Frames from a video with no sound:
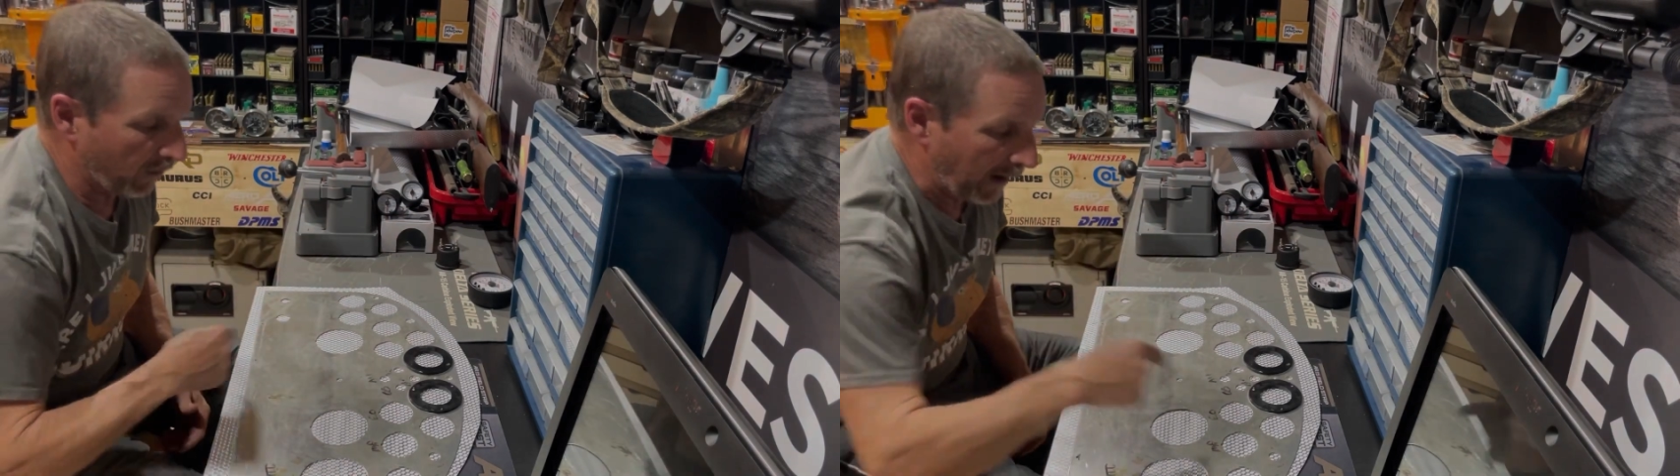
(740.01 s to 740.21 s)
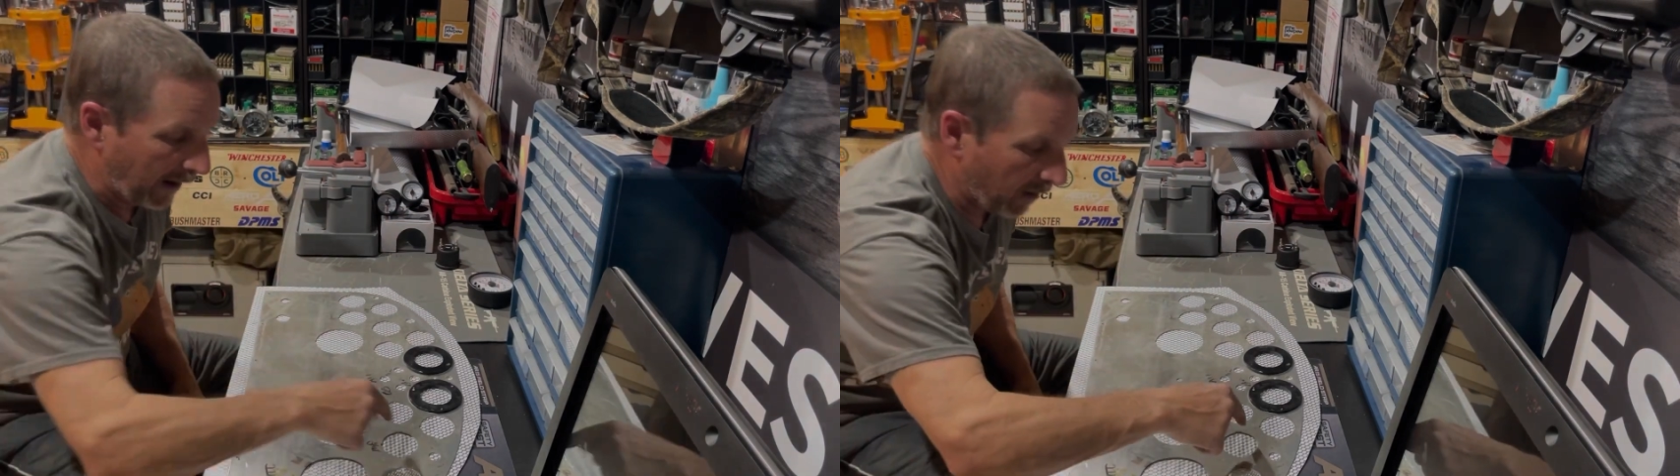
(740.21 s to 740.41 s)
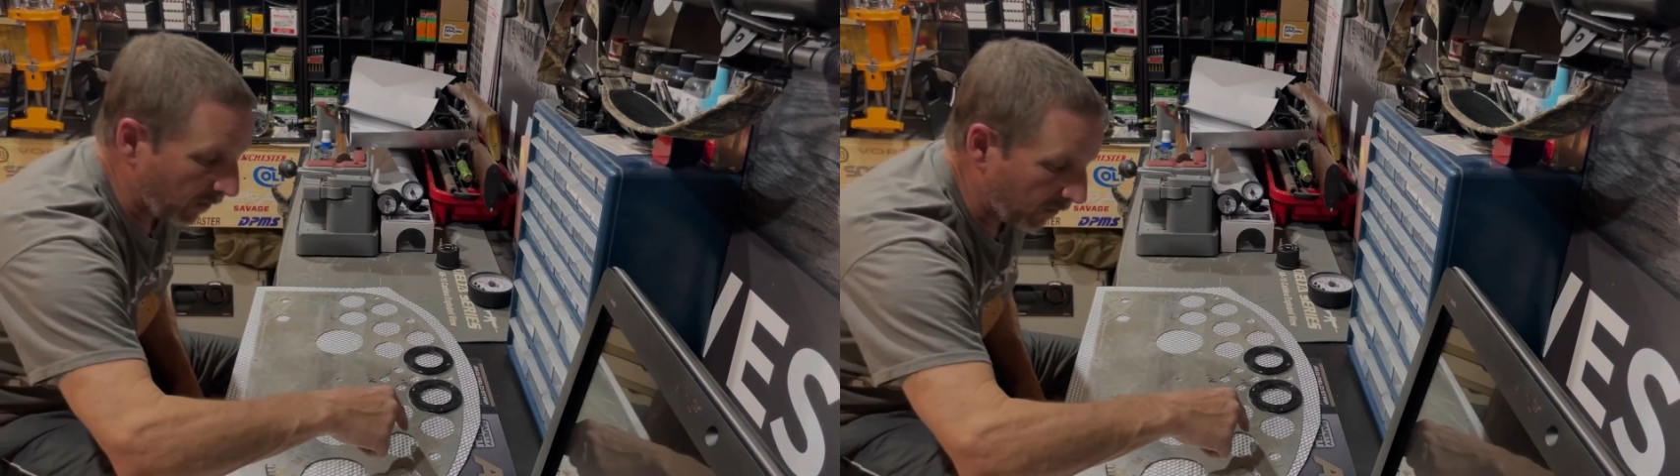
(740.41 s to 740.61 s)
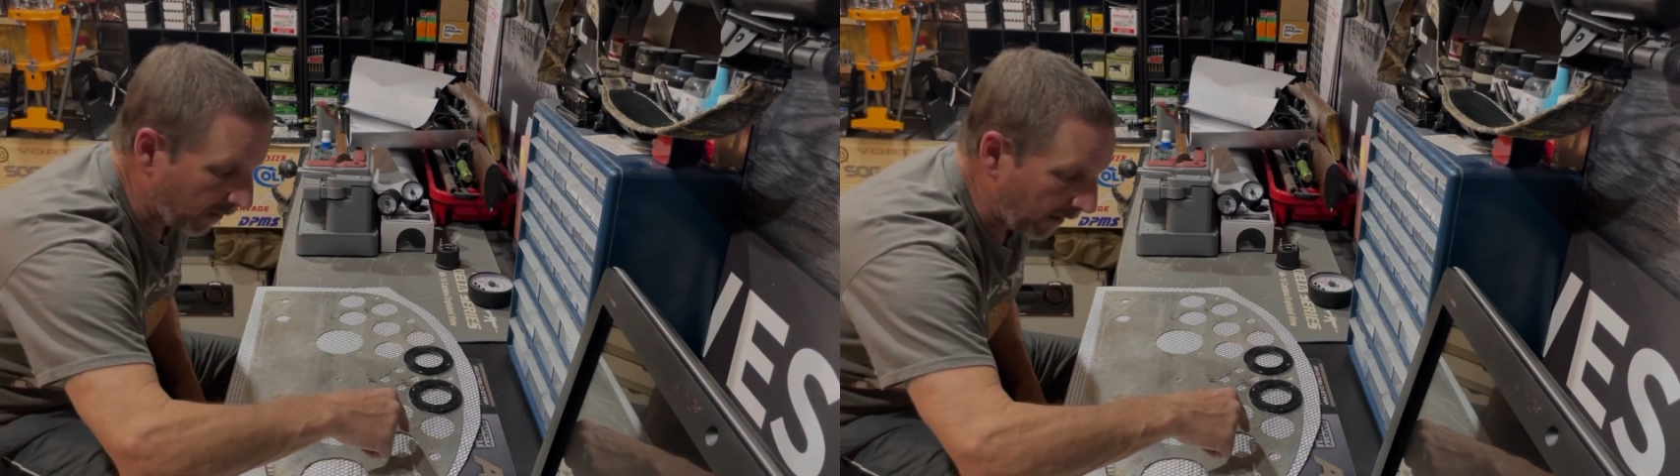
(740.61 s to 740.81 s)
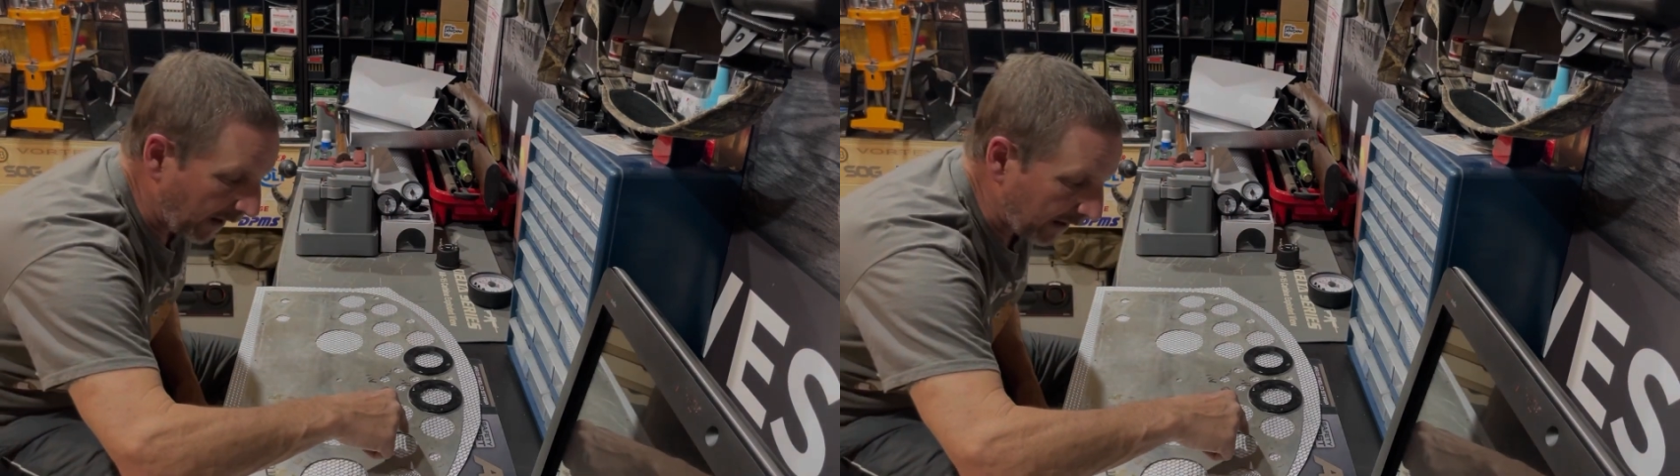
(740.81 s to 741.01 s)

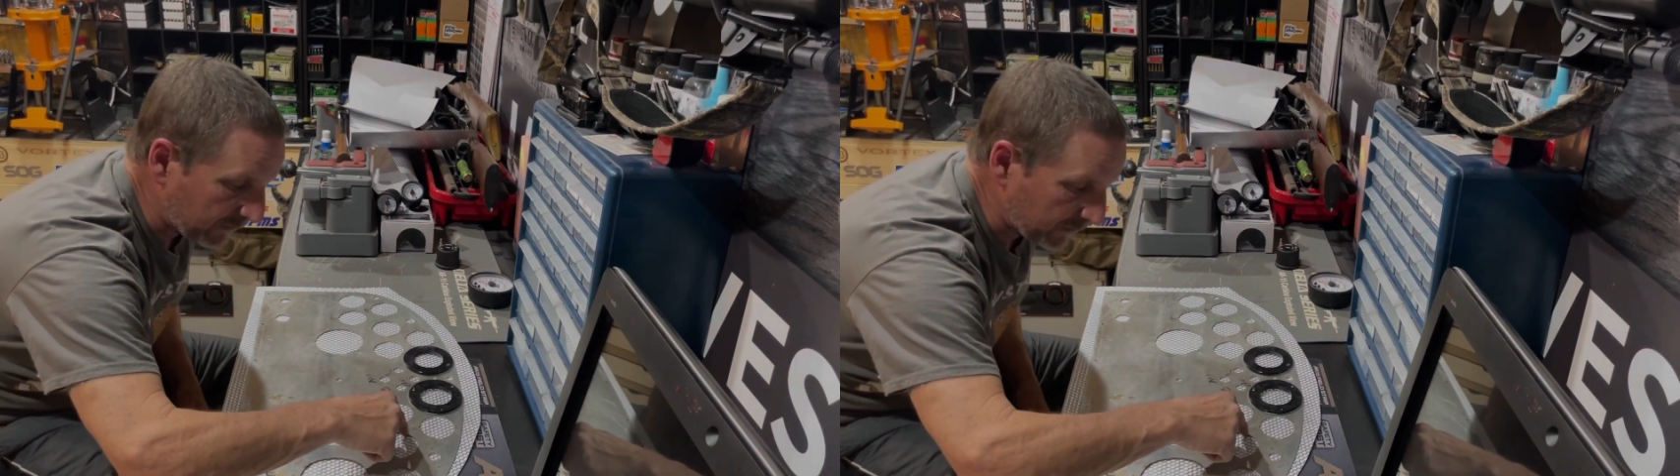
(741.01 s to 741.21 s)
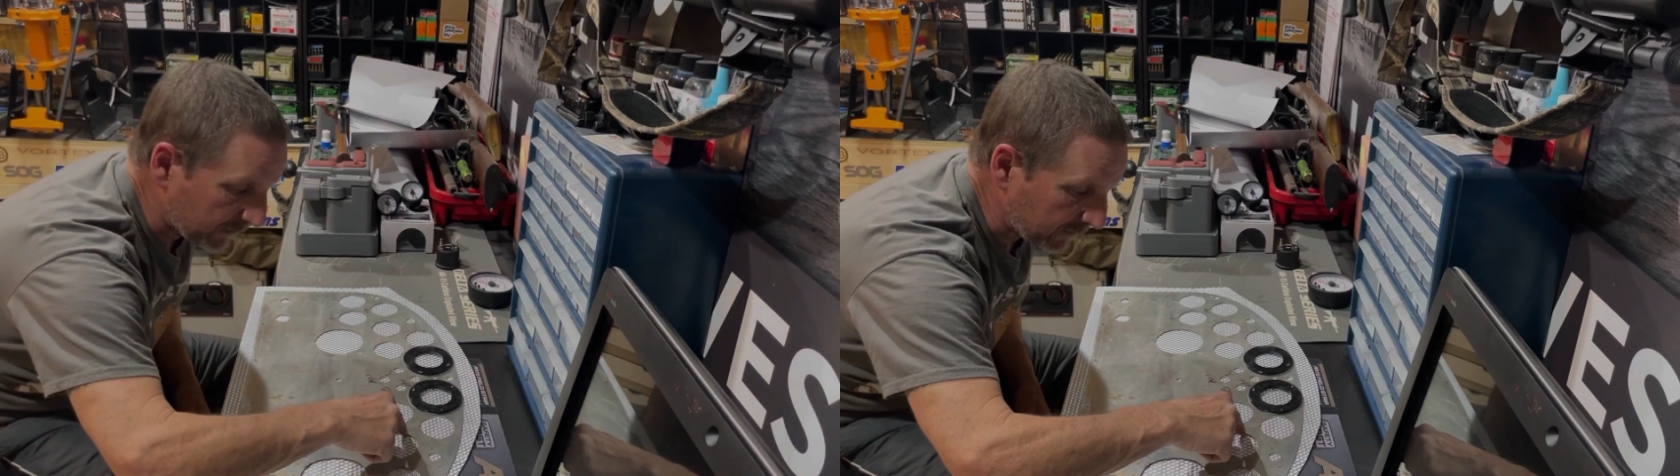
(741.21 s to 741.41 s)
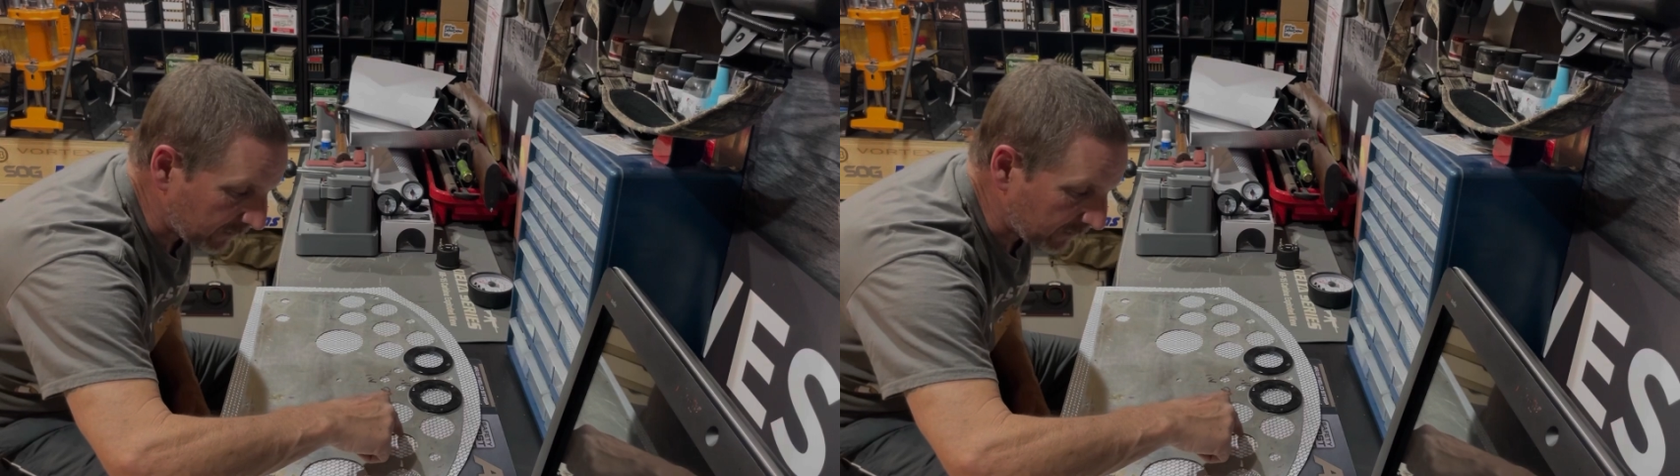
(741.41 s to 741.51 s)
I just